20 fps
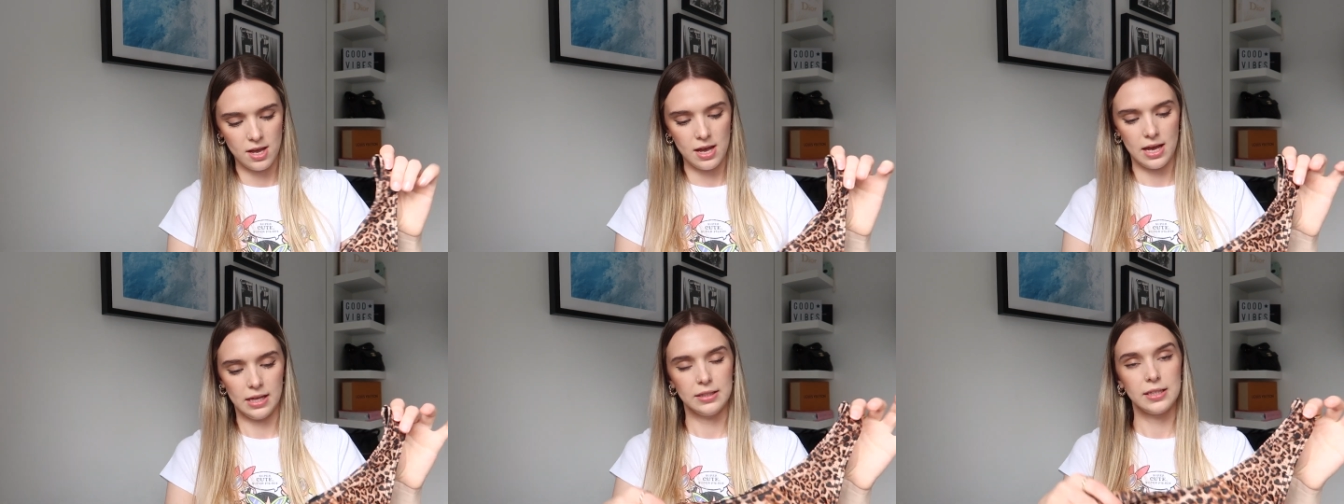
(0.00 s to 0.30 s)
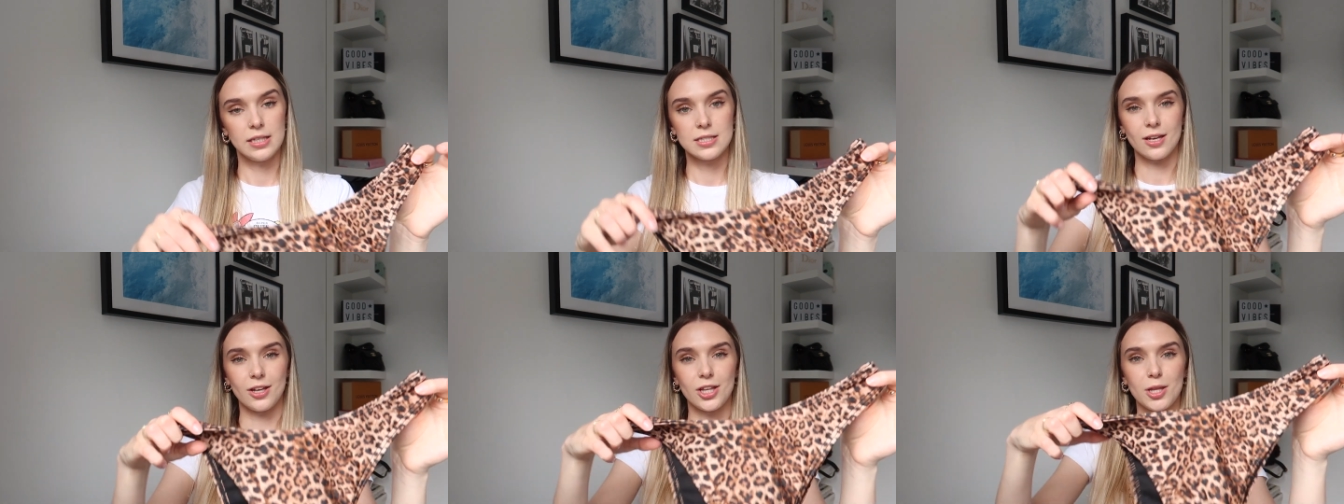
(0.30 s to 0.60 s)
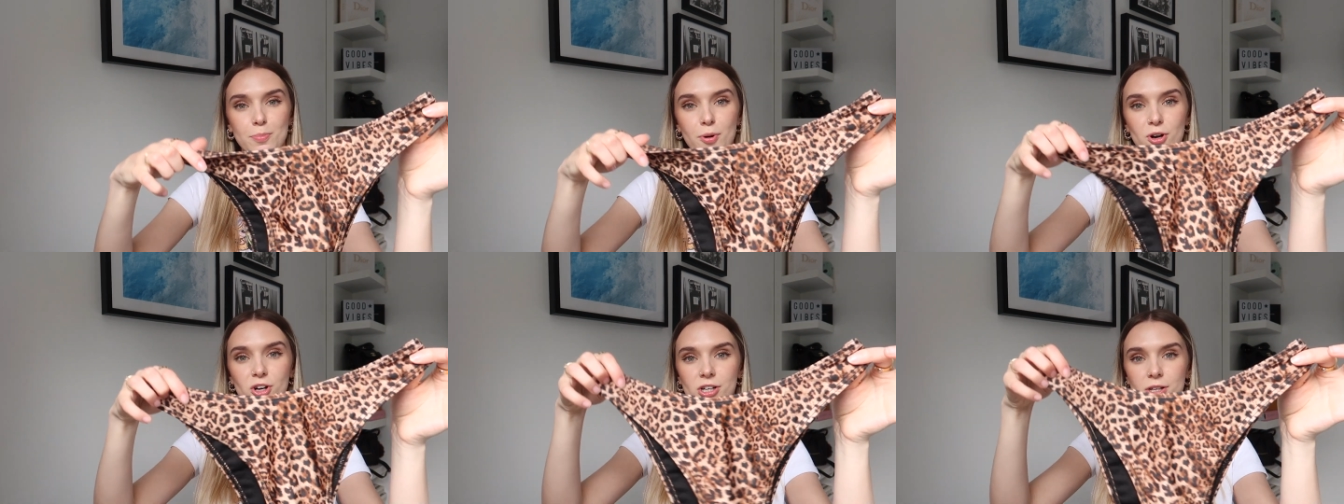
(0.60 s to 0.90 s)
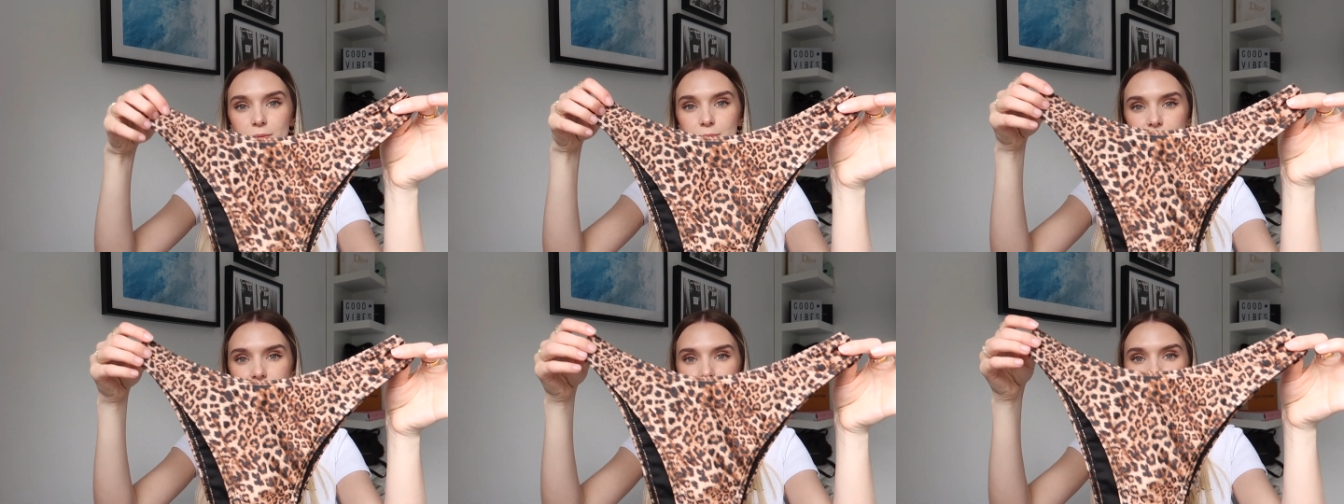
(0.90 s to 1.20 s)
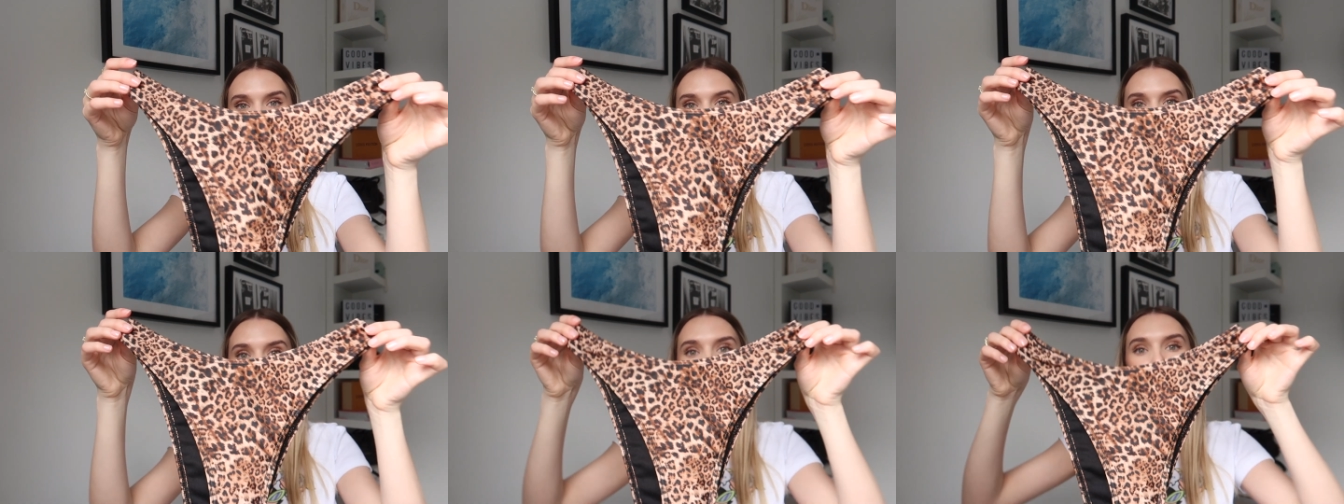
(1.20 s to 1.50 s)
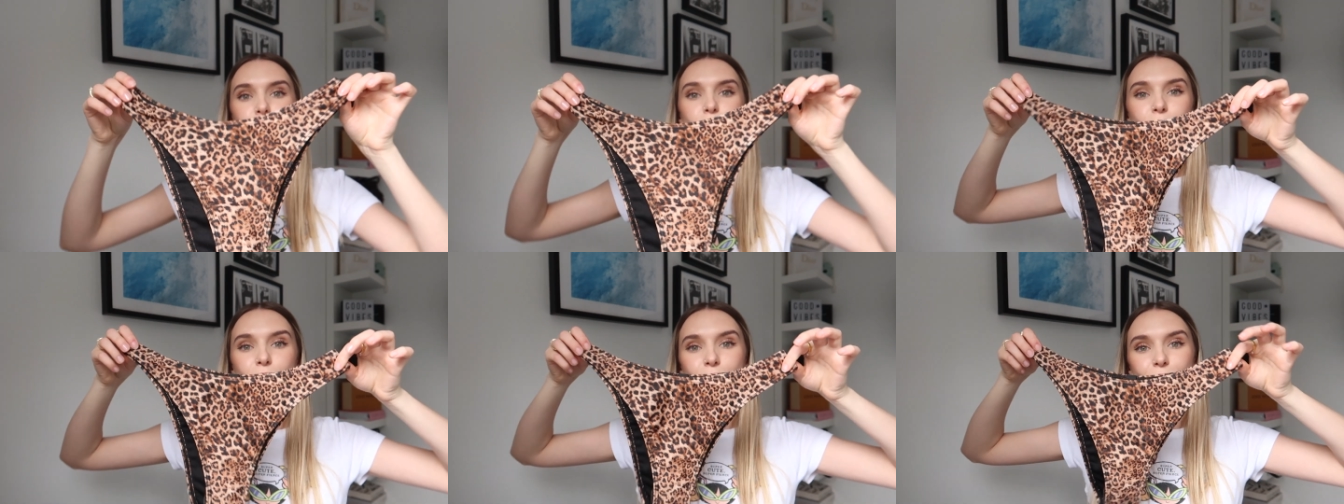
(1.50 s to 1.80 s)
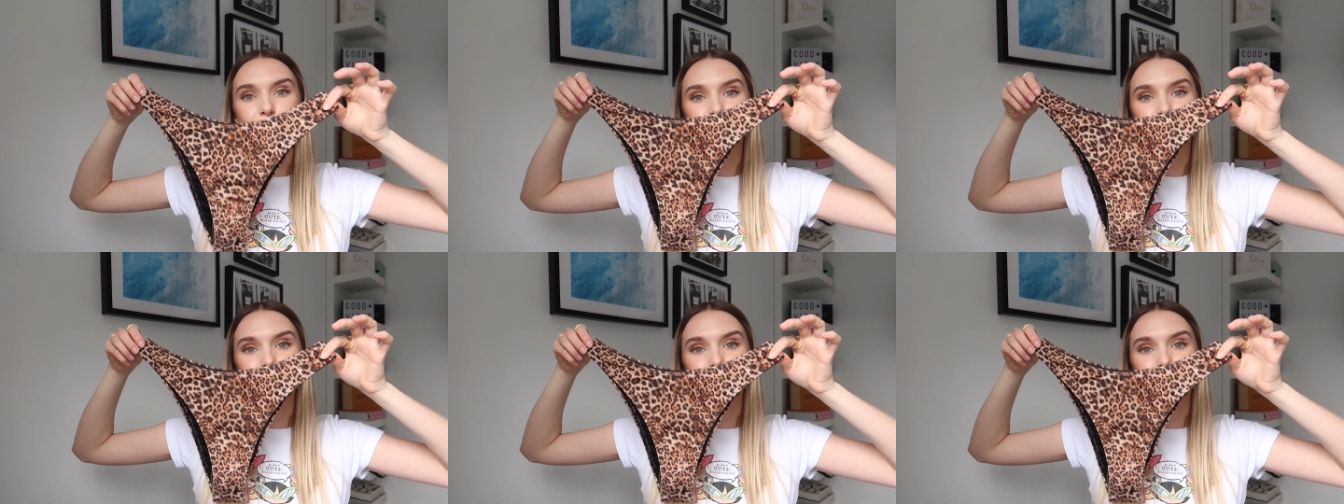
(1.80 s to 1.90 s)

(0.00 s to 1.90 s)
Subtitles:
And these are the bottoms. Obviously, I'm not going